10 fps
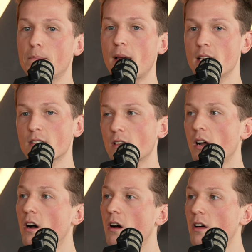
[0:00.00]
based
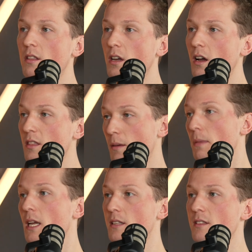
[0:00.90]
on the
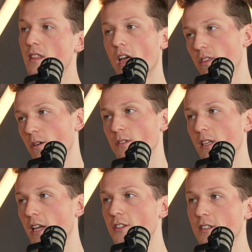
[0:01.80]
bits that
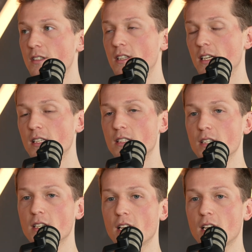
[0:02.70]
those agents did.